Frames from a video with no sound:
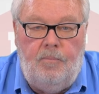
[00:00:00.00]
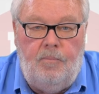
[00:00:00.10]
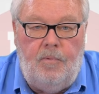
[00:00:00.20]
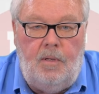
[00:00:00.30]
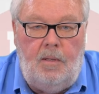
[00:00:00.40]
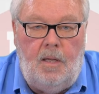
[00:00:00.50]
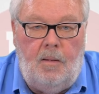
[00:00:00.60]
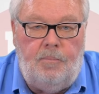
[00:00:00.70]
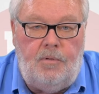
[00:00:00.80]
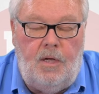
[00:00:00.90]
The uh,
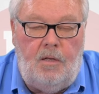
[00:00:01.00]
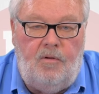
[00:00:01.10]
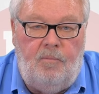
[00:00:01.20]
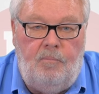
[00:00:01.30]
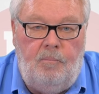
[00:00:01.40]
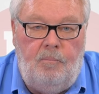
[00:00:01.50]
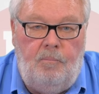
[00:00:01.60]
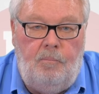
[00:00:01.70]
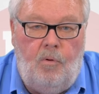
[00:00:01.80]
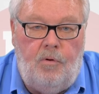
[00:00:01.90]
particular
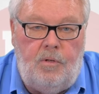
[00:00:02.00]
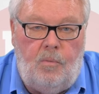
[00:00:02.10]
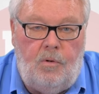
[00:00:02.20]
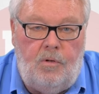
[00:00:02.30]
board that we're